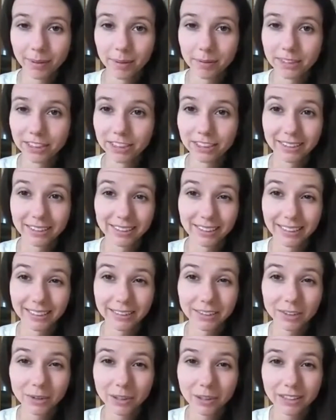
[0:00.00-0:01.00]
Maybe she still
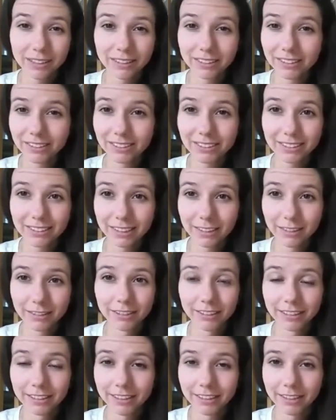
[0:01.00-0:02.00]
is 20 years old? I don't
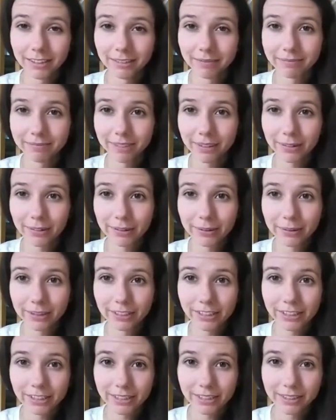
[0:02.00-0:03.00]
really know. I don't know
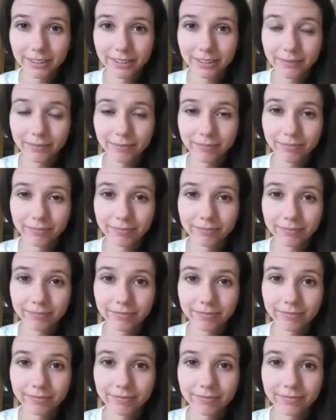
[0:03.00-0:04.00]
where she is.
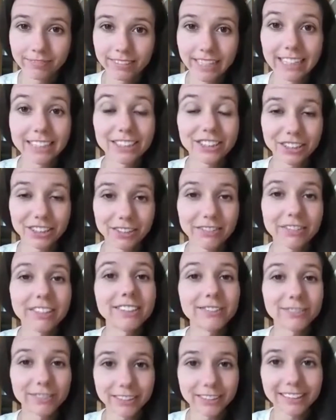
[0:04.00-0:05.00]
Yes,
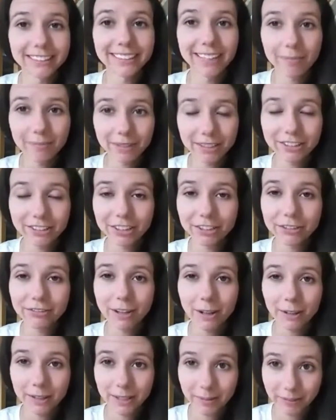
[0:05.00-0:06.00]
Jerkface for real. Yep, make sure you
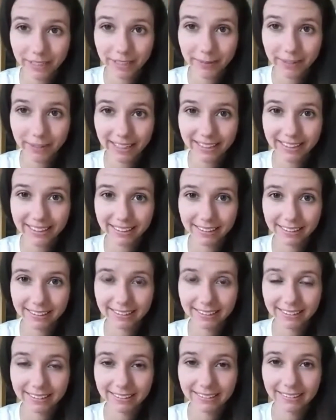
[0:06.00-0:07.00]
follow him. He made this.
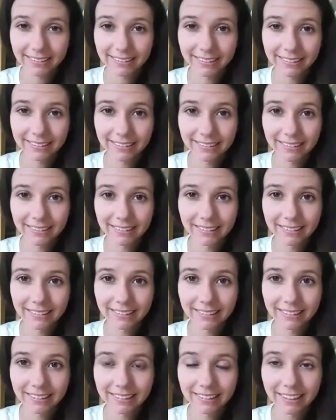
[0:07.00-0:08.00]

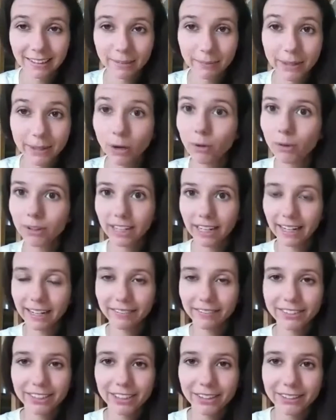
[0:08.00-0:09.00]
But, oh yeah, I
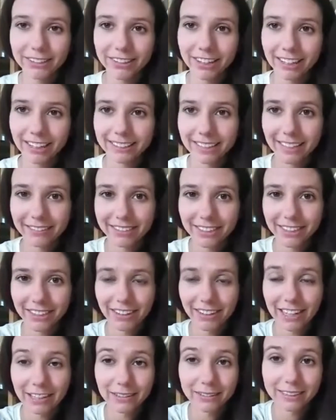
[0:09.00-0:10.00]
have to go, you guys. I have to go.
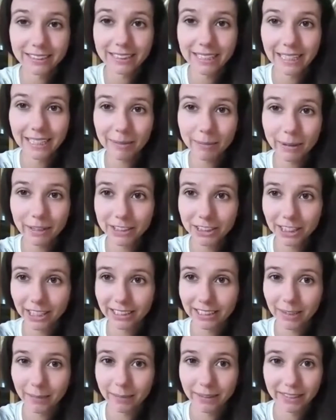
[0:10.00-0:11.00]
I don't see any
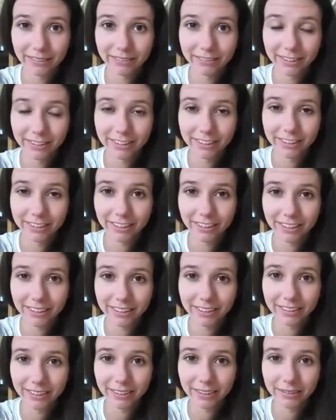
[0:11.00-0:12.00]
punchline coming in for the
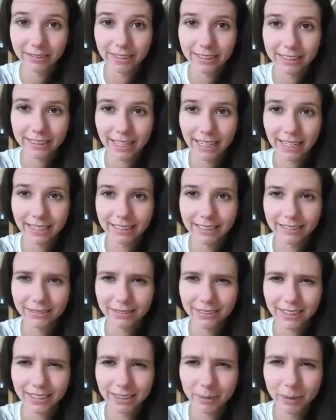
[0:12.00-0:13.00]
turkey, so it died.
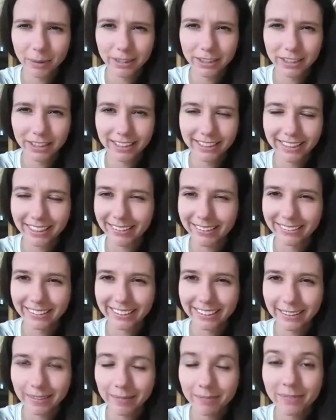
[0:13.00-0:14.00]
Was that the punchline? I don't
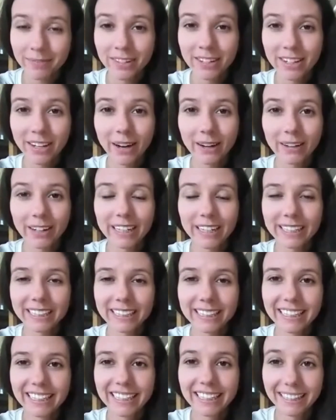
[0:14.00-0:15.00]
like it. All right.
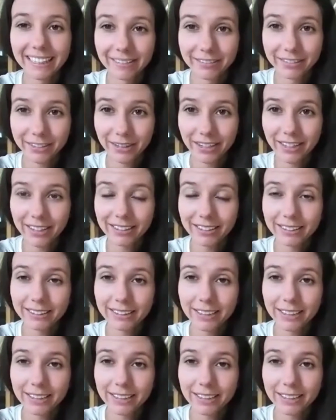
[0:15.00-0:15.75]
Love you all.